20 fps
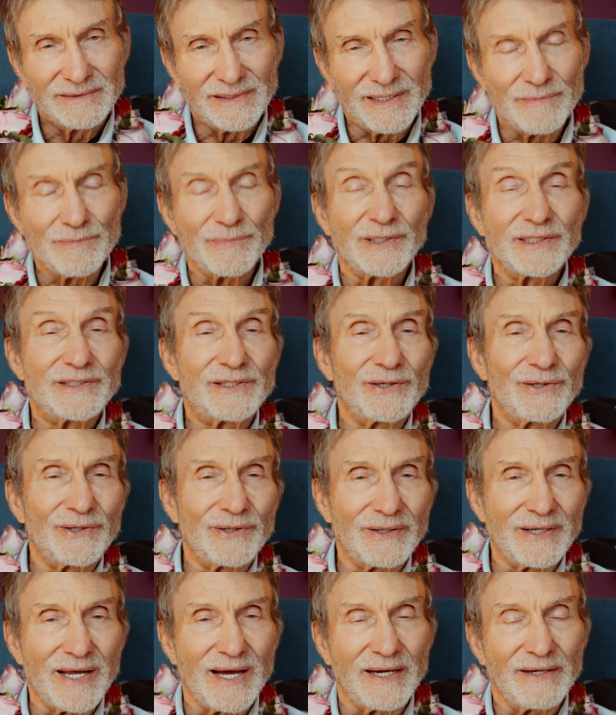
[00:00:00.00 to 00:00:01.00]
in
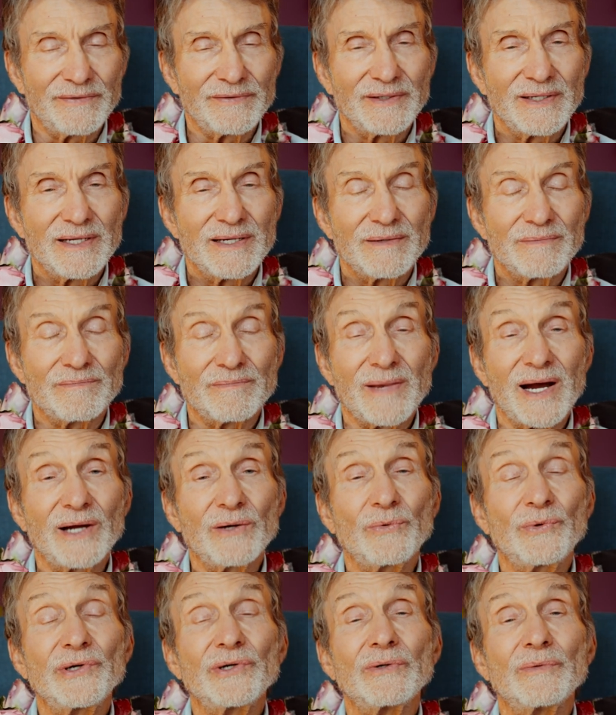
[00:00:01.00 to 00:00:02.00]
material life. My
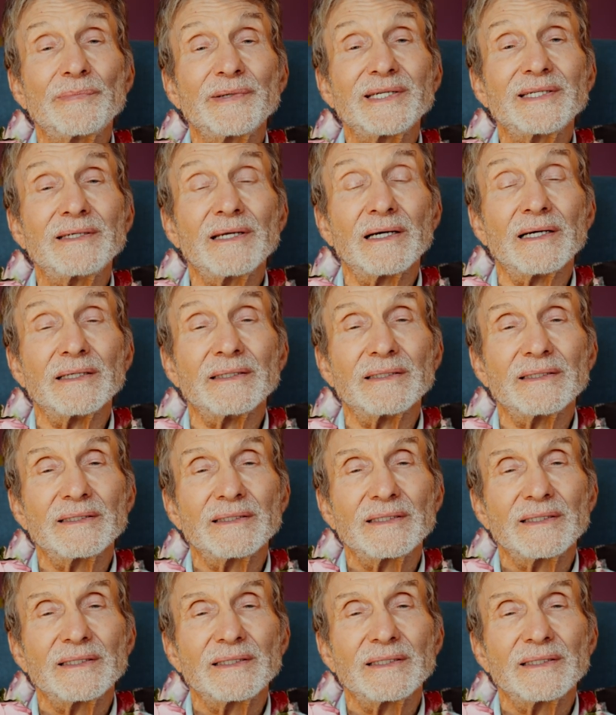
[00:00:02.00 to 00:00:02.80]
will be done.